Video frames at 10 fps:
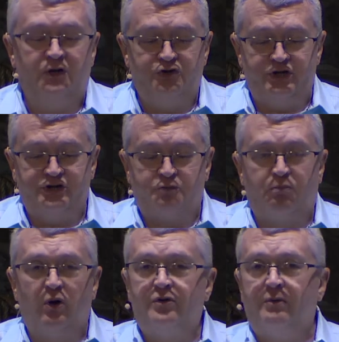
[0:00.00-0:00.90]
Jesus
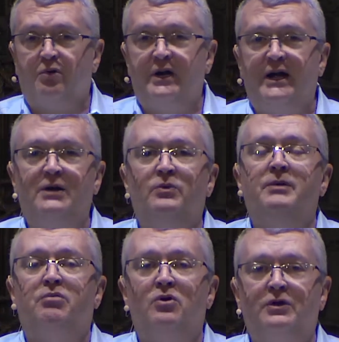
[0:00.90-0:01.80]
broke the bread, and when
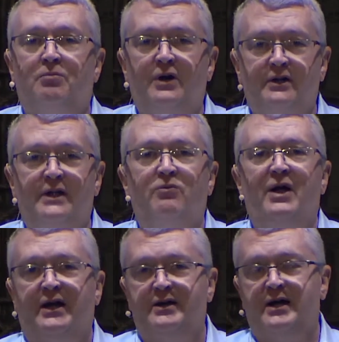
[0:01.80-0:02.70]
he broke the bread, they
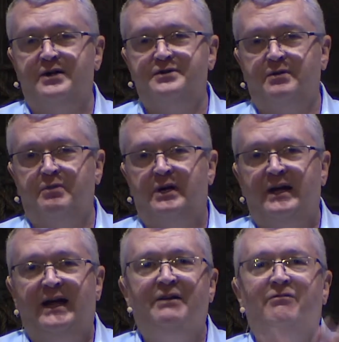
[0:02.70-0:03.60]
recognized him,
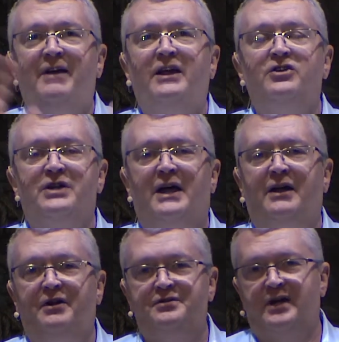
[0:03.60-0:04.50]
and he vanished out
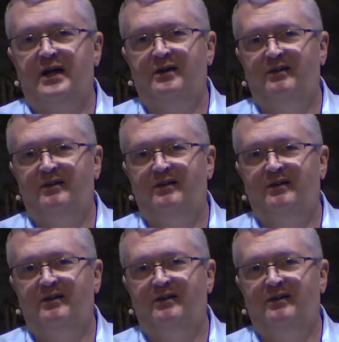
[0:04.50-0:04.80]
of their sight.